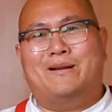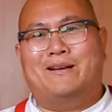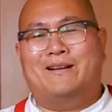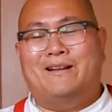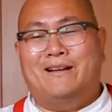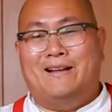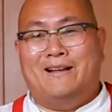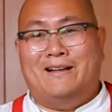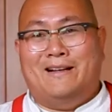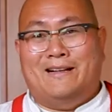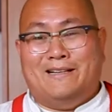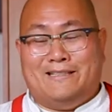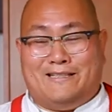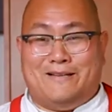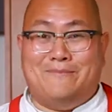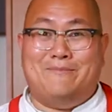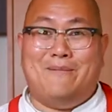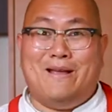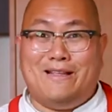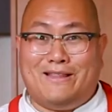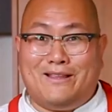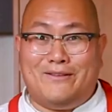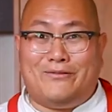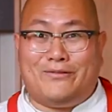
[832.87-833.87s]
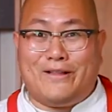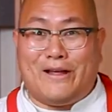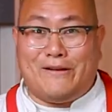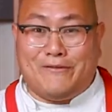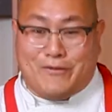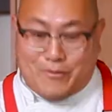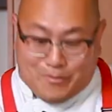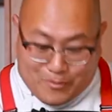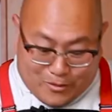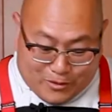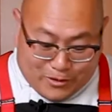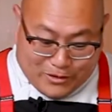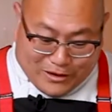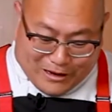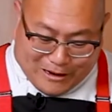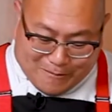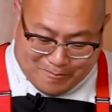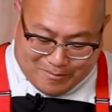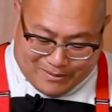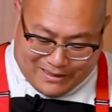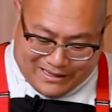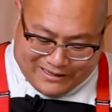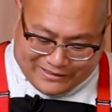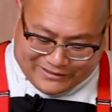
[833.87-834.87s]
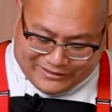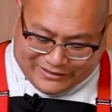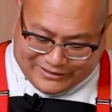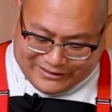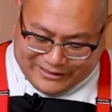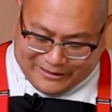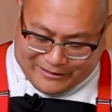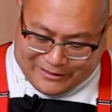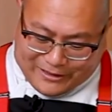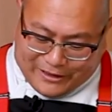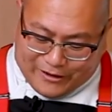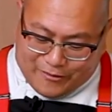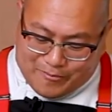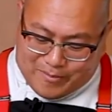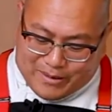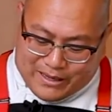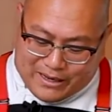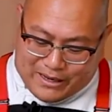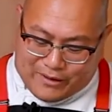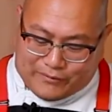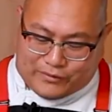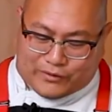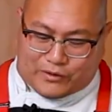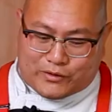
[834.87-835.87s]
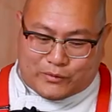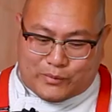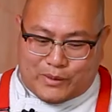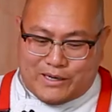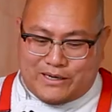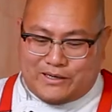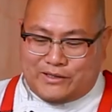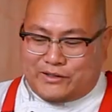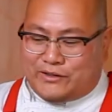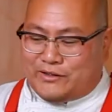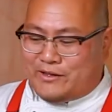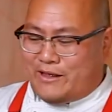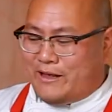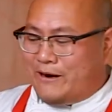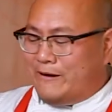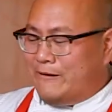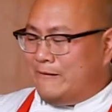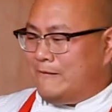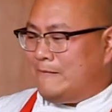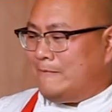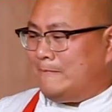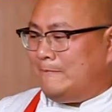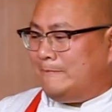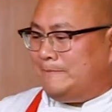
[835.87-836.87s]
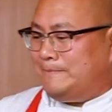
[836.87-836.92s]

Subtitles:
but to make the flavor more complex. A little bit of sweetness there.